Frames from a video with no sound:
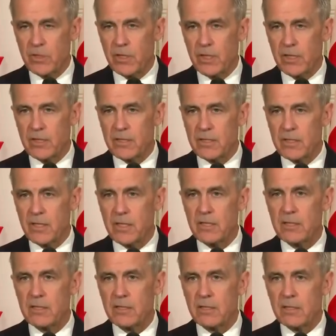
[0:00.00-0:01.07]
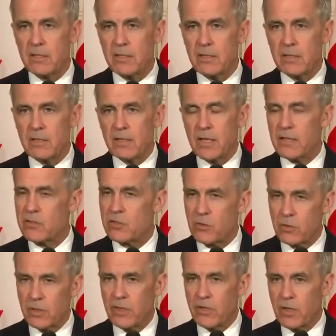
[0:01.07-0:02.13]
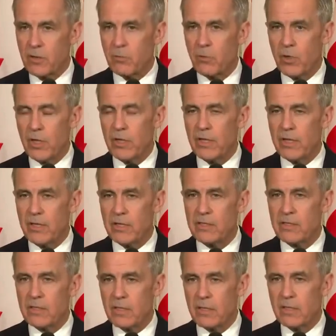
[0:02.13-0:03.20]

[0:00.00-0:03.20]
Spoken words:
United States, and certainly not one that is